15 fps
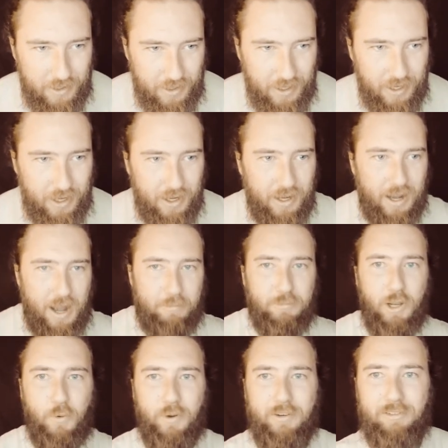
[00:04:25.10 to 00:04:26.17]
I'm
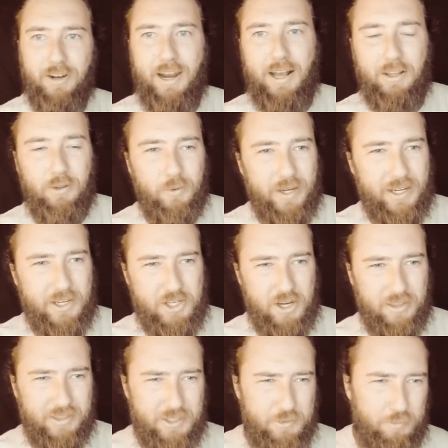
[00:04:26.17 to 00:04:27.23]
going for Halloweenish
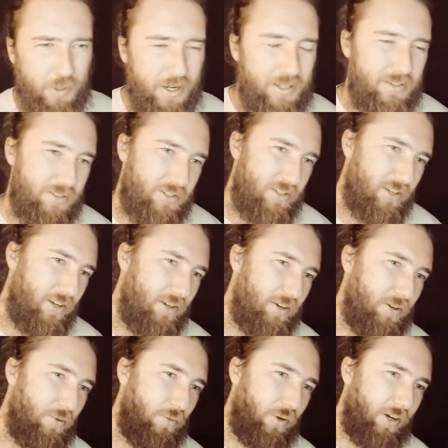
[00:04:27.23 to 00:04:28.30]
on this print,
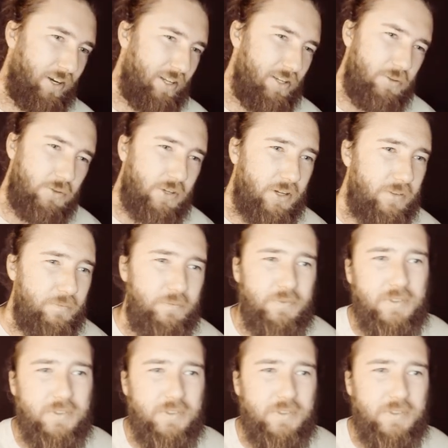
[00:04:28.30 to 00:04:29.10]
so we're going to use it.